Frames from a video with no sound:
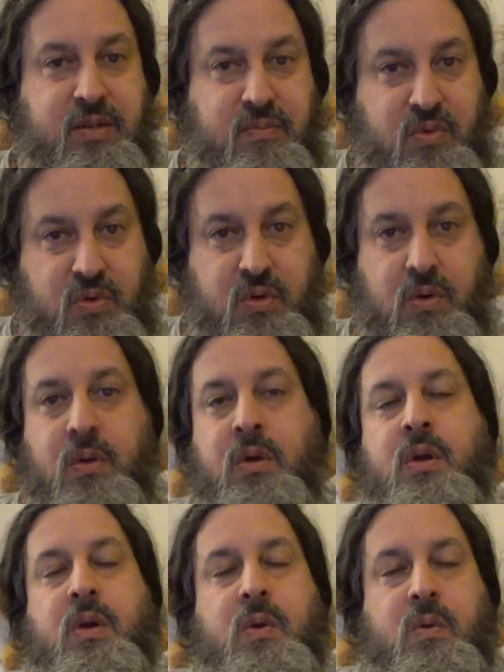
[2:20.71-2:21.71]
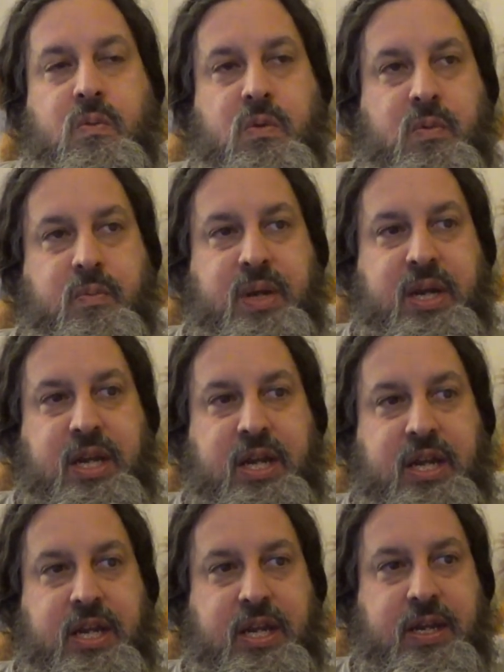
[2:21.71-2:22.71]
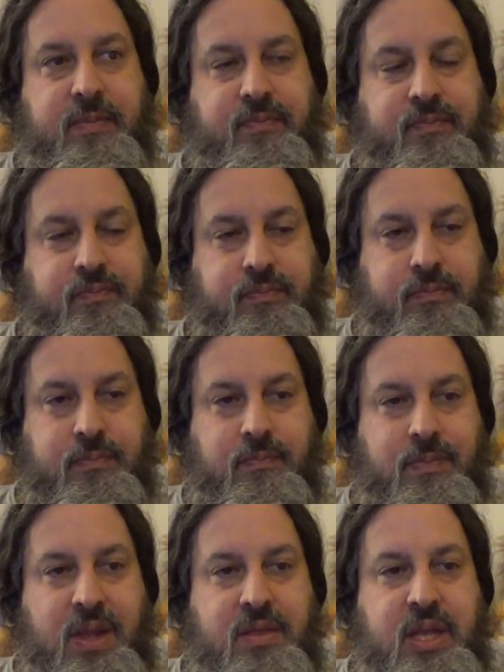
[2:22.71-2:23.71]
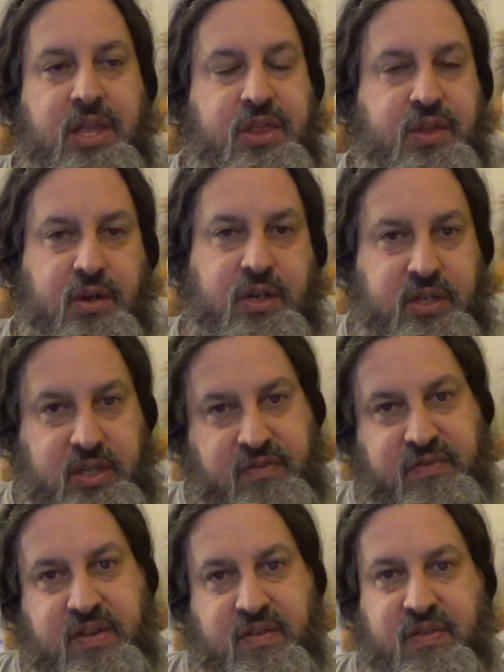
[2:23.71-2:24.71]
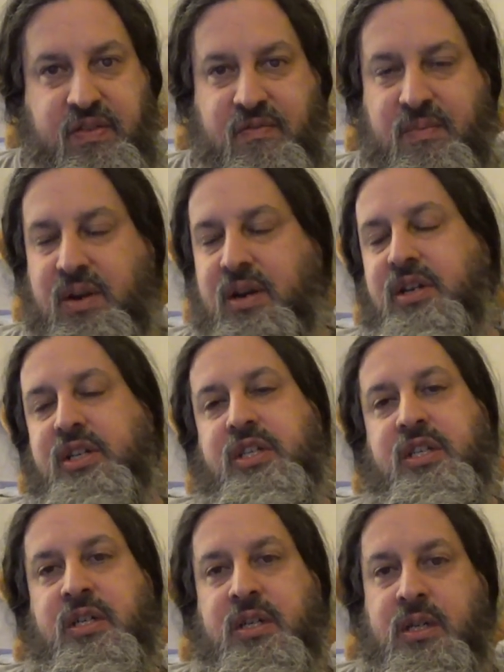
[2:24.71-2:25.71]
Tomorrow will be the 3rd to the 5th of March.